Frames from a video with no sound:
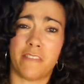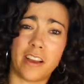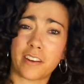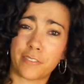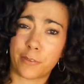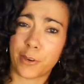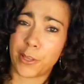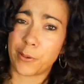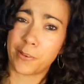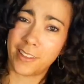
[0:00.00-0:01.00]
fact for
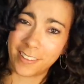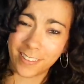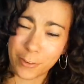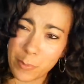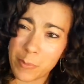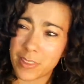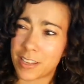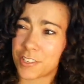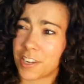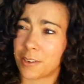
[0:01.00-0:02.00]
you. Remember
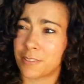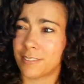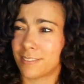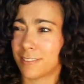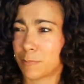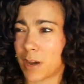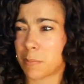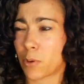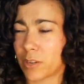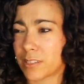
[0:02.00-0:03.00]
that show,
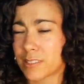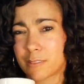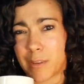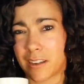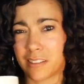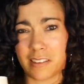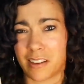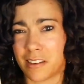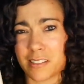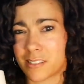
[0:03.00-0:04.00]
Pop Quiz, back in the
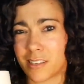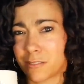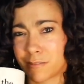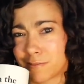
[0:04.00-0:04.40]
90s? No?